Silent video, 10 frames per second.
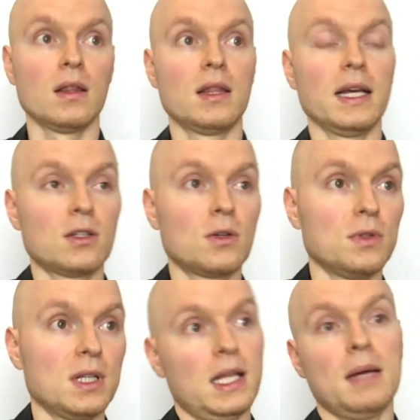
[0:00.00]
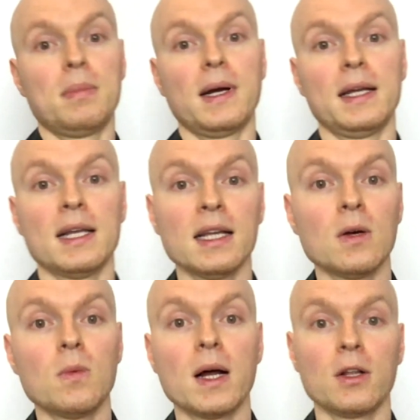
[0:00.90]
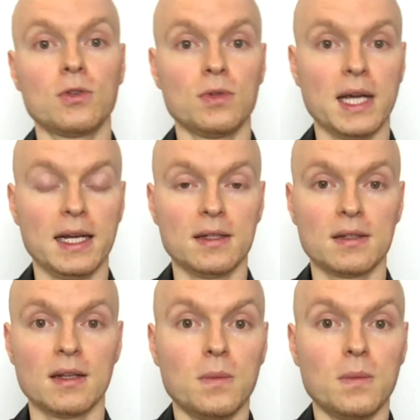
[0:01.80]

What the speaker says: that could delay by another 1 or 2 days.